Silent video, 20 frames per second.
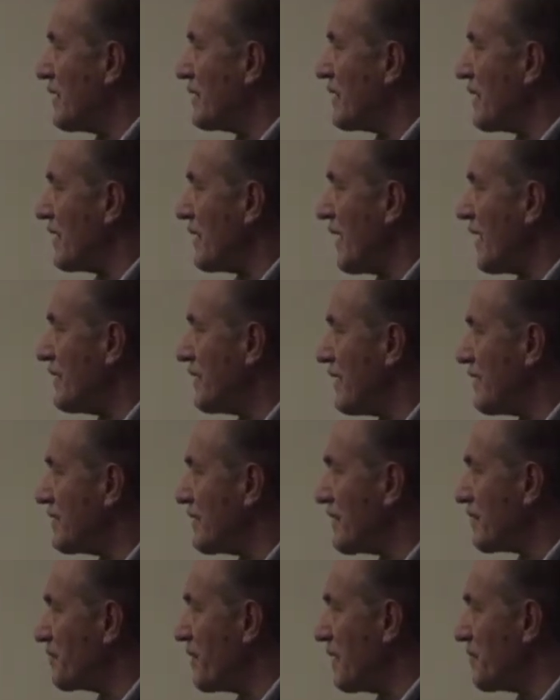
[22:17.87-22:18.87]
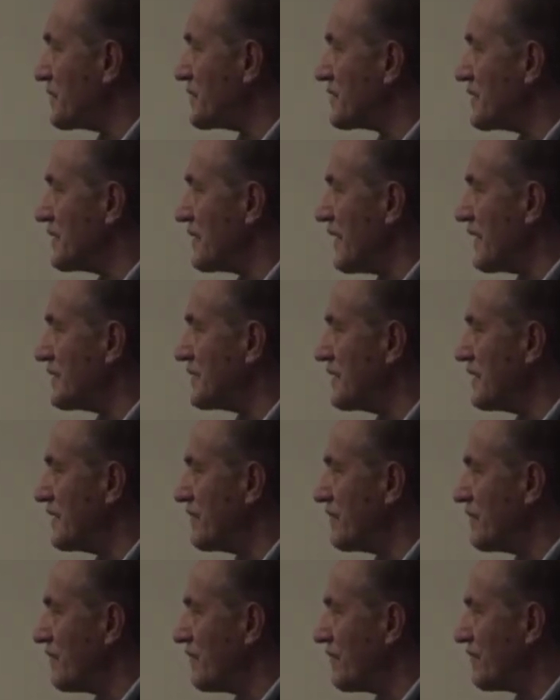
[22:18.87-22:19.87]
The land ethic published in
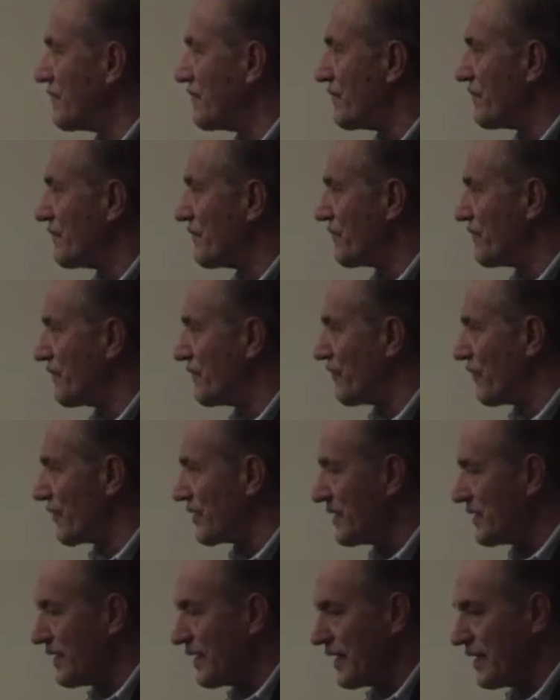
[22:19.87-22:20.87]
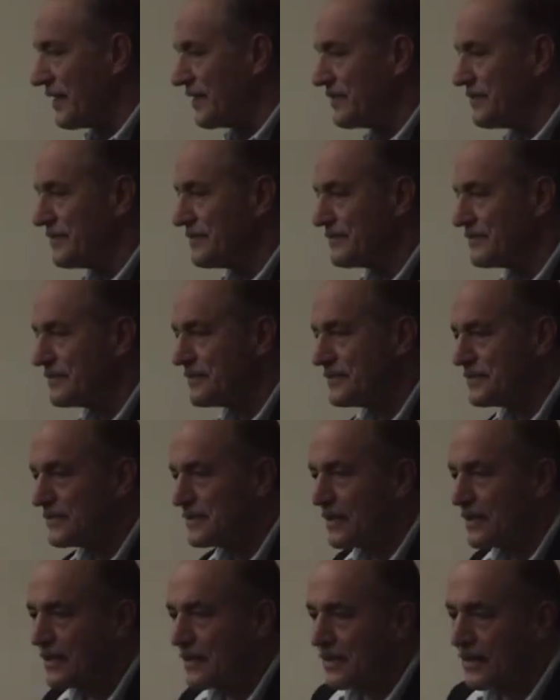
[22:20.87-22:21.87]
1949
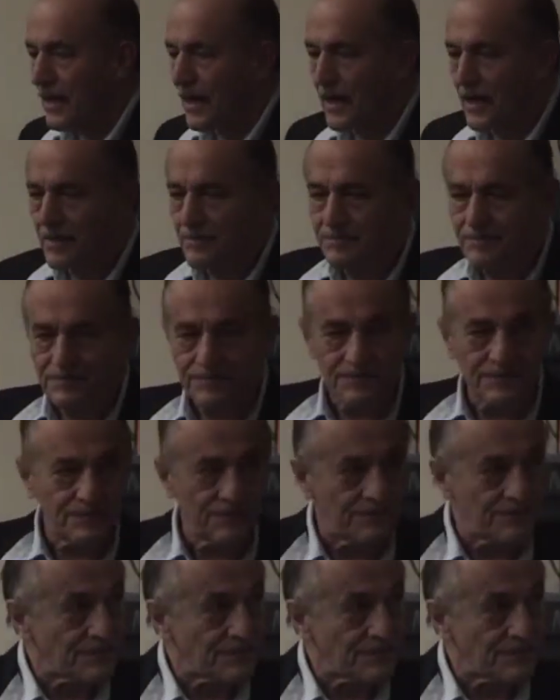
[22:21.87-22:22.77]
um,